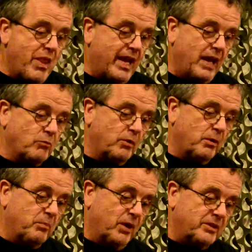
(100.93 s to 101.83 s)
And we
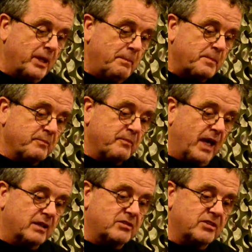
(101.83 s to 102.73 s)
would put
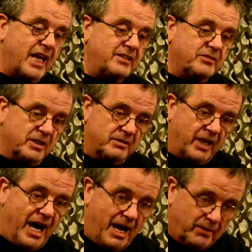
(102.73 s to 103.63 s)
slice the
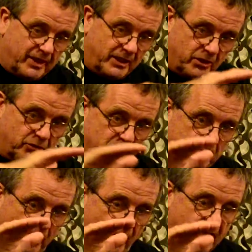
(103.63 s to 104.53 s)
omelet into 3
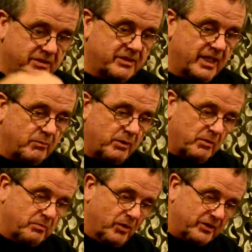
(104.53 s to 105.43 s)
parts, and then we
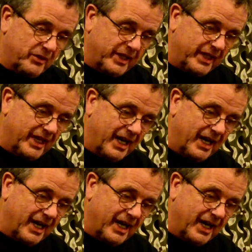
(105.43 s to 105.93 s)
would put the